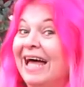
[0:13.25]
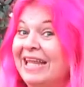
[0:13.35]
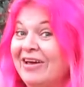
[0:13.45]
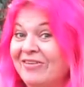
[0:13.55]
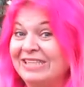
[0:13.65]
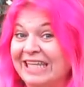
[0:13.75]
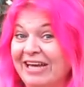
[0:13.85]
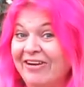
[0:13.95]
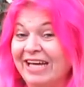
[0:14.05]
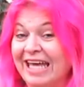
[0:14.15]
Hello, it's
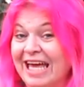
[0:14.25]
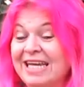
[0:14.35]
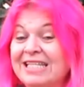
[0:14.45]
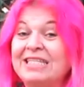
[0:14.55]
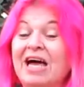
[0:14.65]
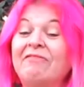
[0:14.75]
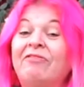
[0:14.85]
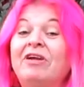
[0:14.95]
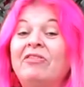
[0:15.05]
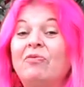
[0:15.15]
Kira again. It's time
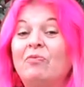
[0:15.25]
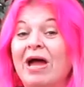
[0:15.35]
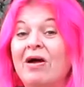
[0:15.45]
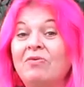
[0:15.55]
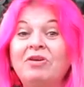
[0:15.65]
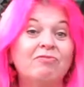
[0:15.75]
for another round